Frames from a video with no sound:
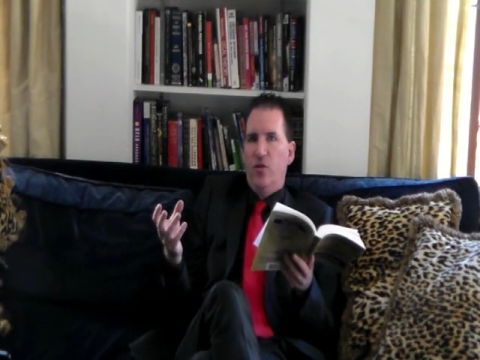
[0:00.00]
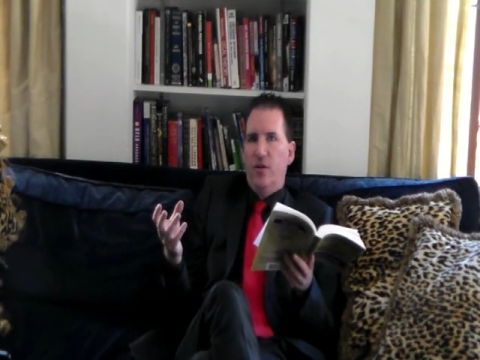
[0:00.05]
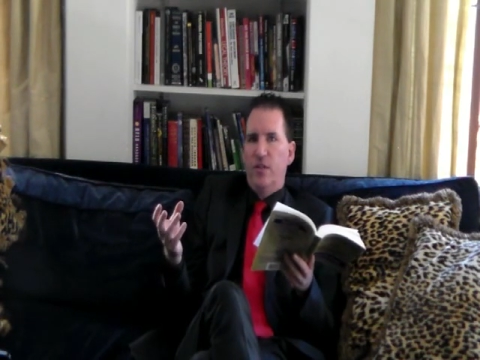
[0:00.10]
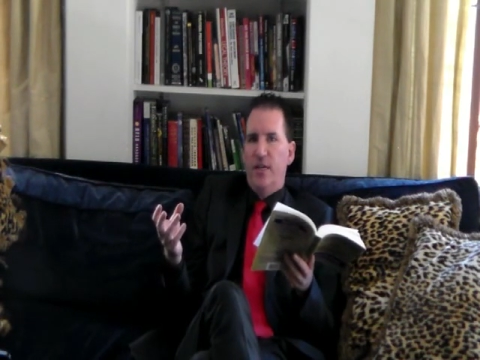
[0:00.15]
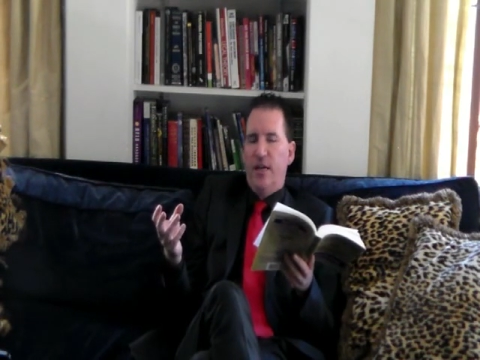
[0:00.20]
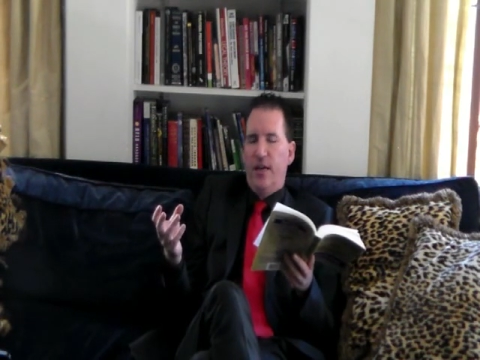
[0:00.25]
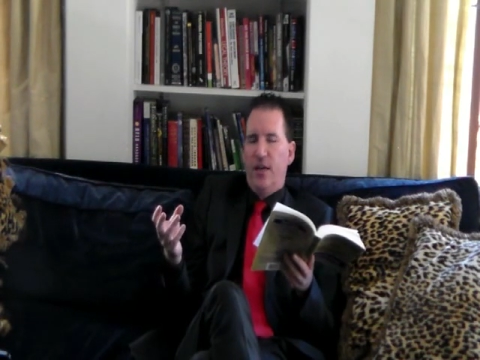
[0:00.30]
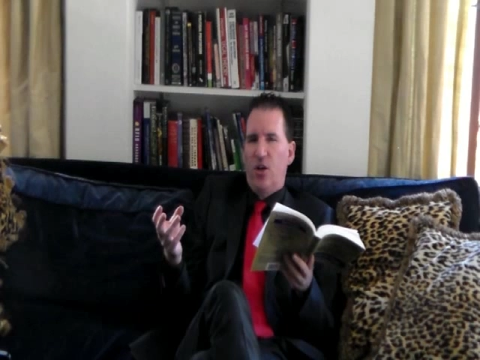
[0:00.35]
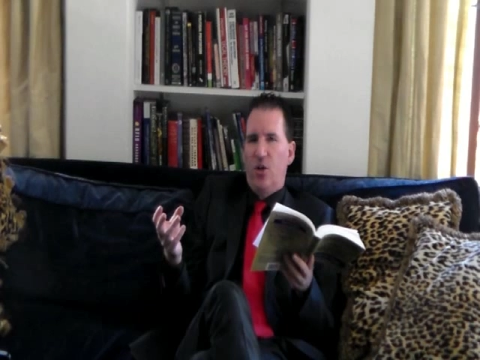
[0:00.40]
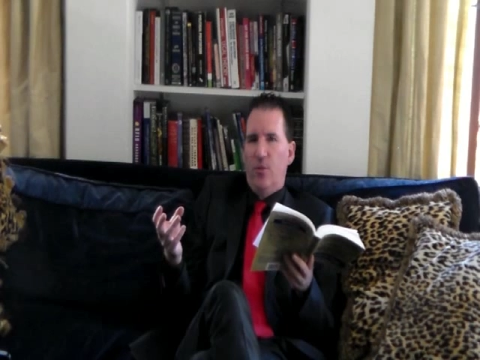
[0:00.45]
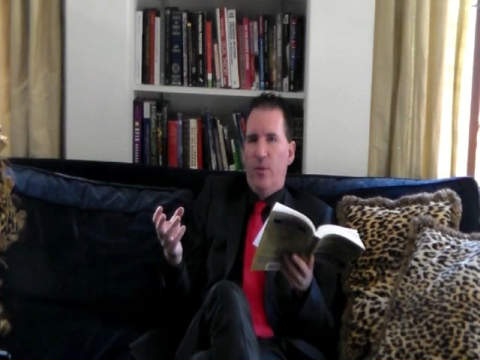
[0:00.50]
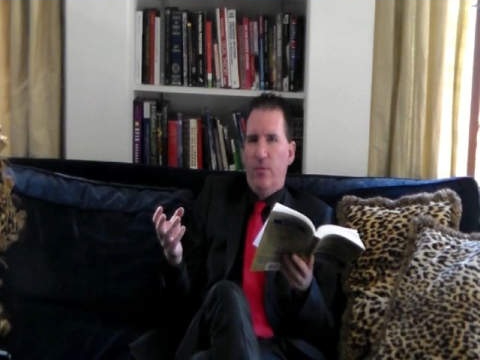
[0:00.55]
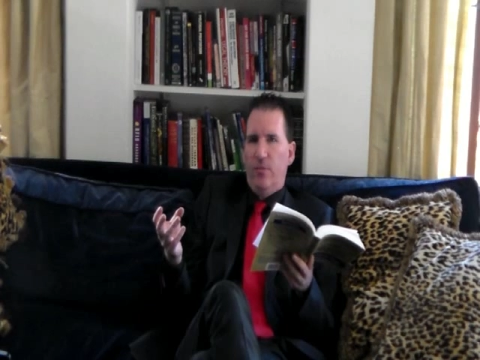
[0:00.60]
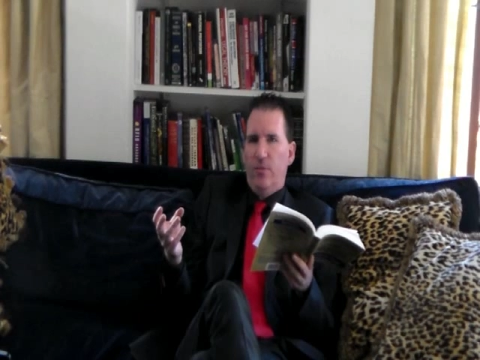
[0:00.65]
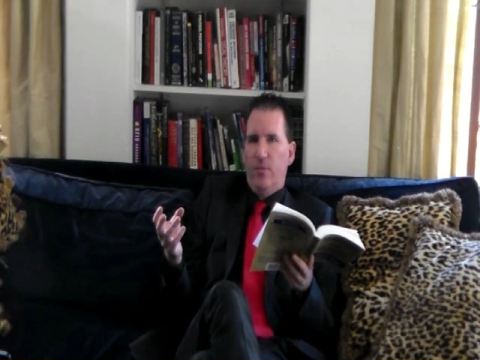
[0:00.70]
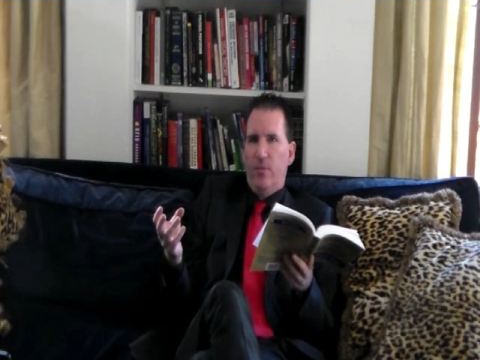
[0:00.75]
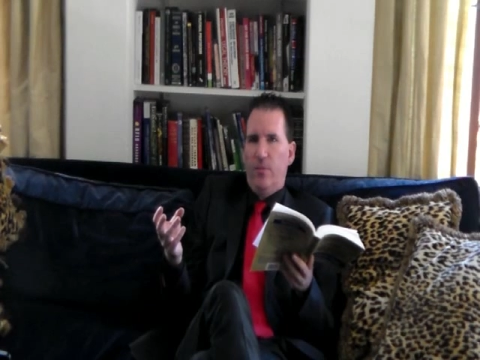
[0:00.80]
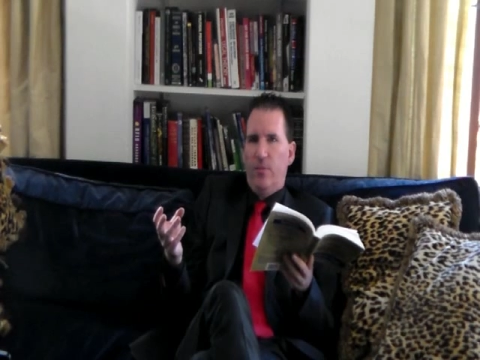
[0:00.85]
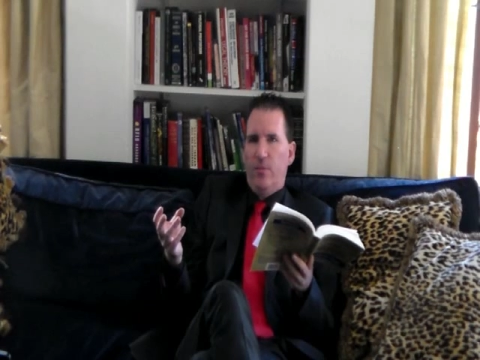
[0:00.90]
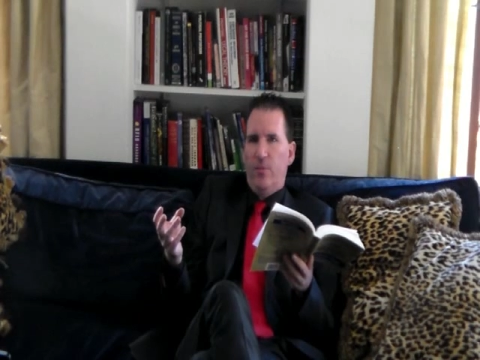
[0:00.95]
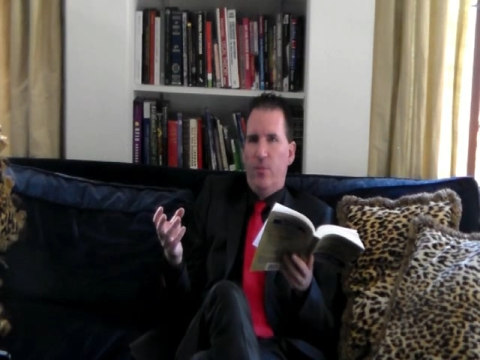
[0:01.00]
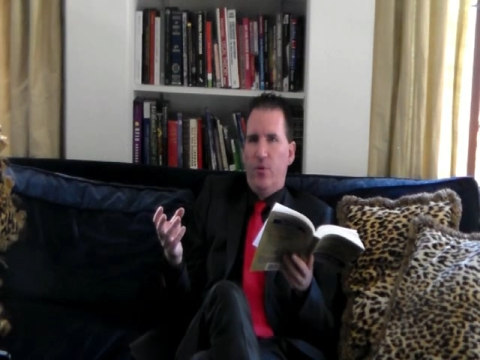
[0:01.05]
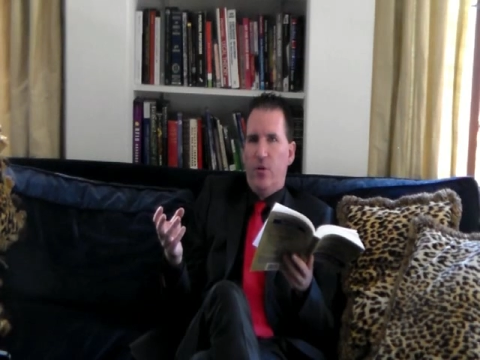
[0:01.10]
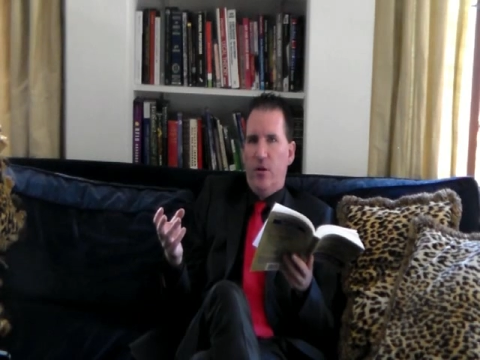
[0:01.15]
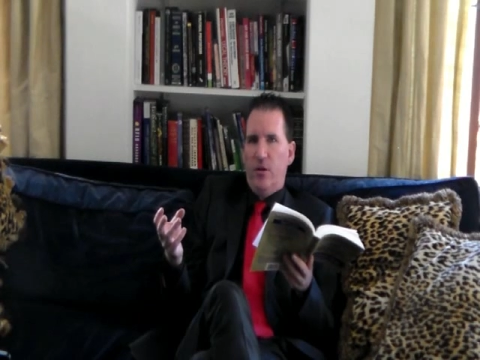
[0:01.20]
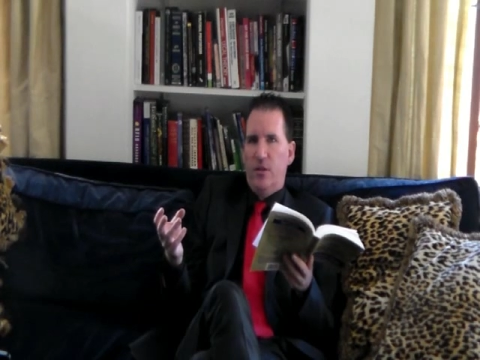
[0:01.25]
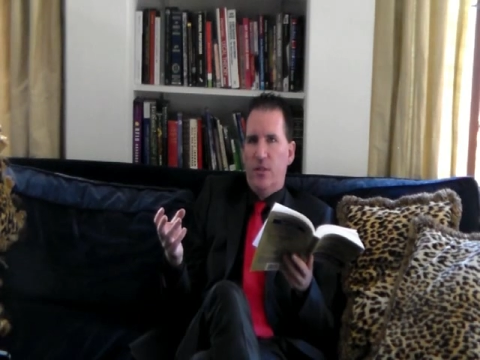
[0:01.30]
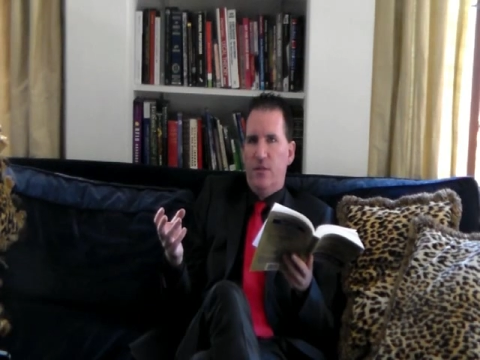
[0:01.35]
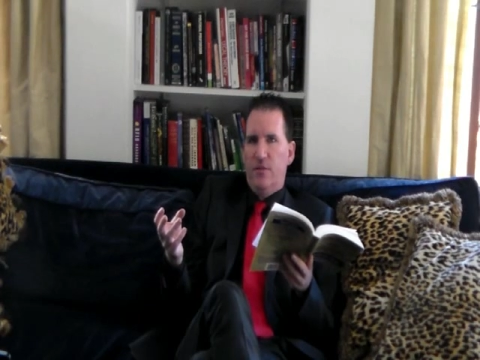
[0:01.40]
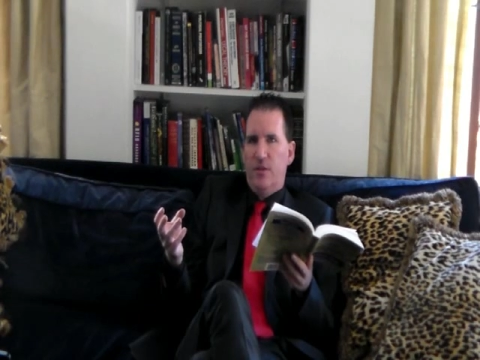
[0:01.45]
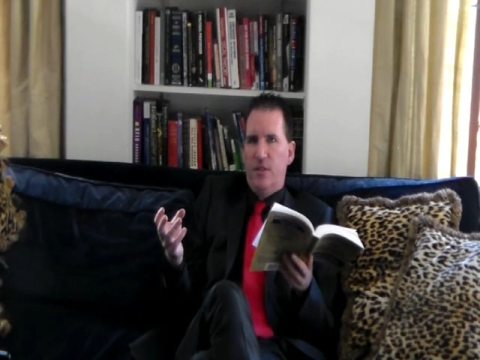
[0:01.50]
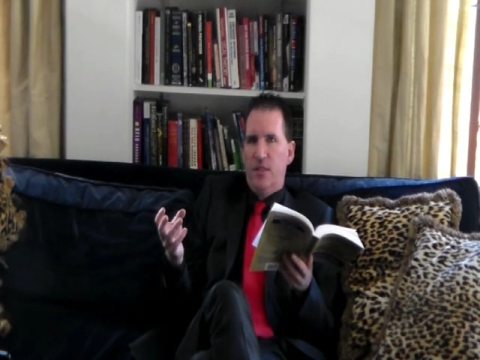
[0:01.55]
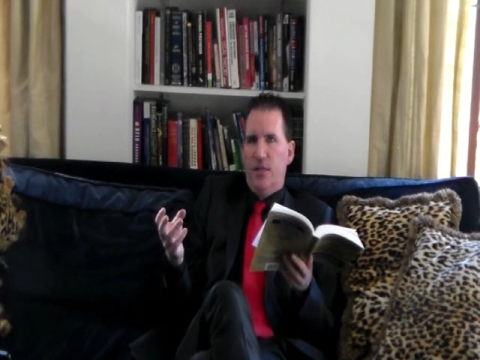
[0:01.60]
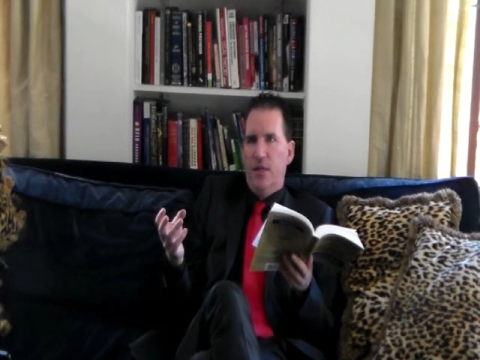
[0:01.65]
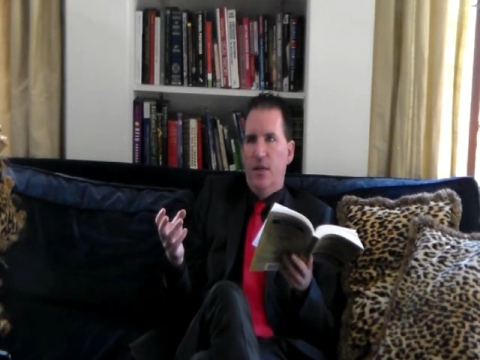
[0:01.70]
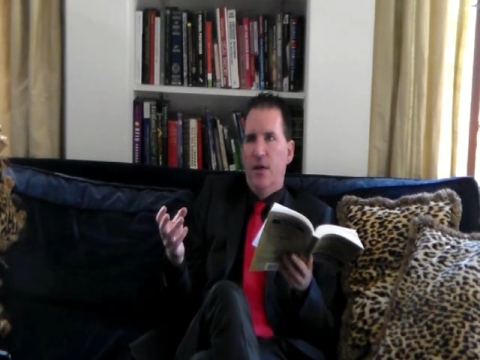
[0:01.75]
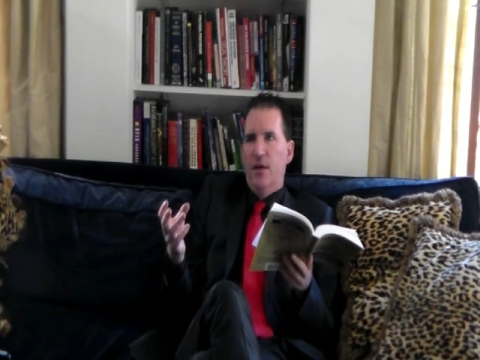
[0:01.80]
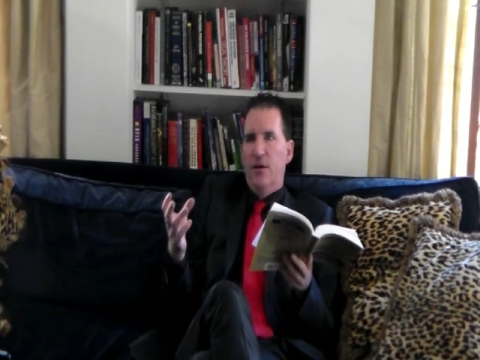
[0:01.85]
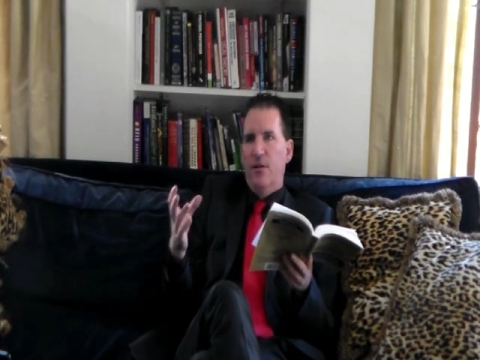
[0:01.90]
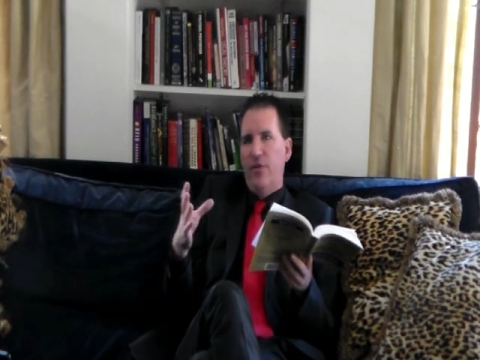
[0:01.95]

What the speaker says: all this economic productivity.